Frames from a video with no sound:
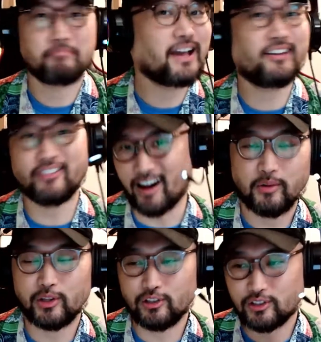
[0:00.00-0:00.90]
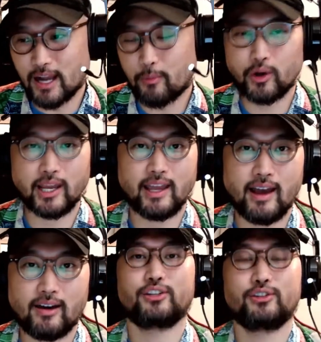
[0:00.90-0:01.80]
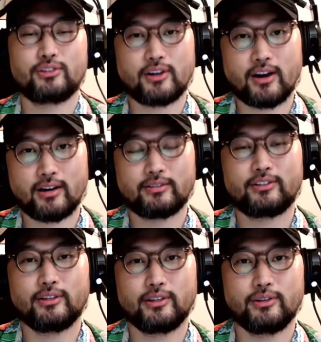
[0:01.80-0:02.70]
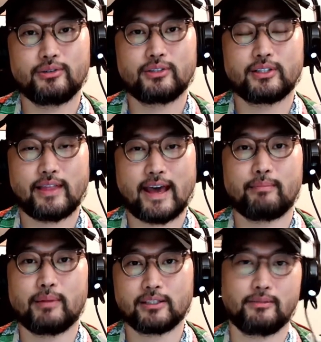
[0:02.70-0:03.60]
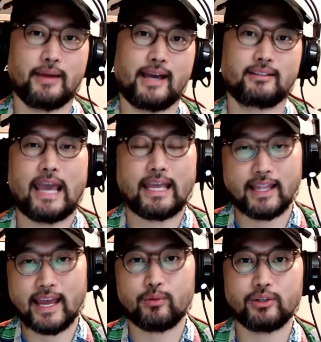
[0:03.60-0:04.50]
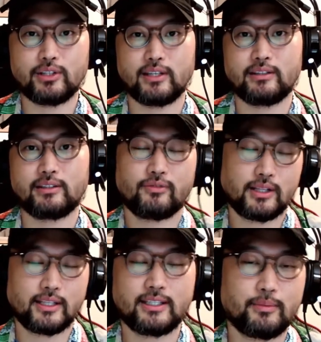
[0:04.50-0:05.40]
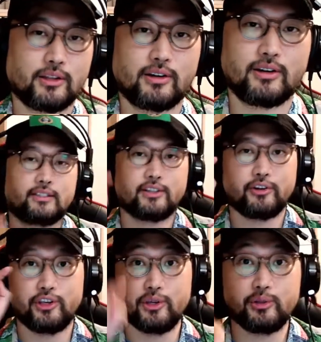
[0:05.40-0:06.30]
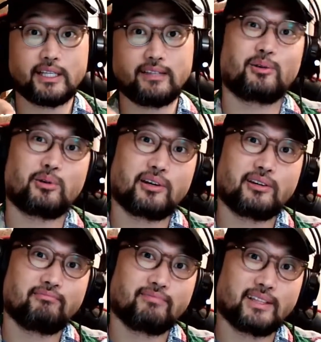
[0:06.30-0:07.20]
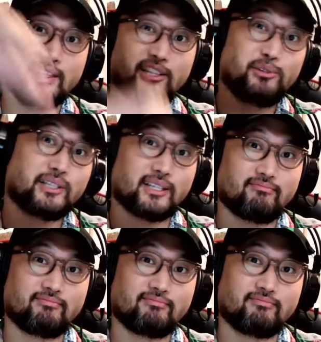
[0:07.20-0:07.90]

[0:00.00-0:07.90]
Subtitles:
Hell nah. When you stop working out, you start to lose that muscle mass. And language is really similar. So use it or lose it.